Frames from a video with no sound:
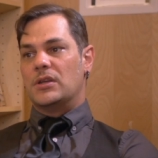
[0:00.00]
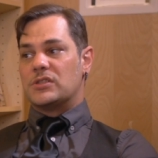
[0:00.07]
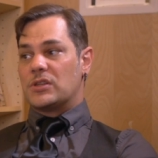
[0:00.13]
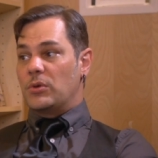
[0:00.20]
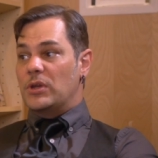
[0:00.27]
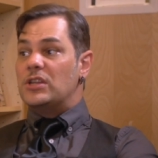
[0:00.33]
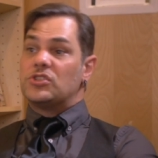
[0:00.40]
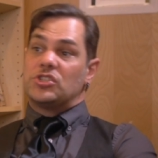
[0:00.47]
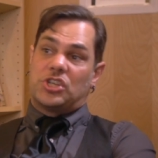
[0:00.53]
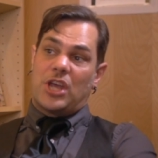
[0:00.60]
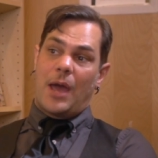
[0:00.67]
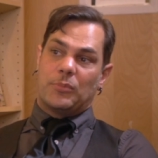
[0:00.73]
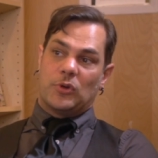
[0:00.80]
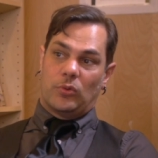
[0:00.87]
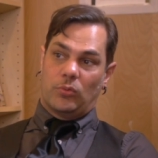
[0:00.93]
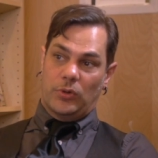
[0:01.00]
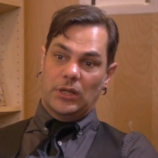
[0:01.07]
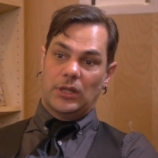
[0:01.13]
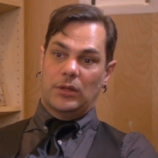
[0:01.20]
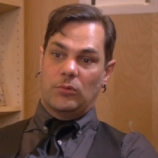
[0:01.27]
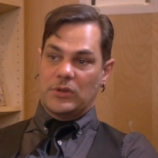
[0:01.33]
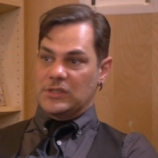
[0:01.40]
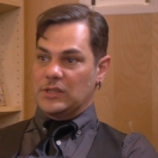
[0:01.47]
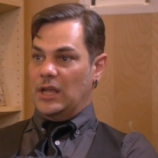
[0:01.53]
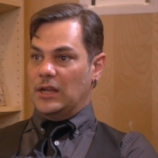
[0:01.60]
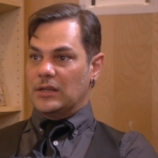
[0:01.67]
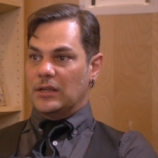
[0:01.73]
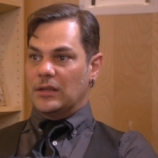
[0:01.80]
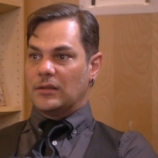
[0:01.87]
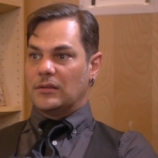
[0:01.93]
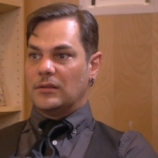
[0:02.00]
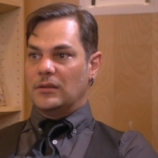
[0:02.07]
So each chapter really was an ending.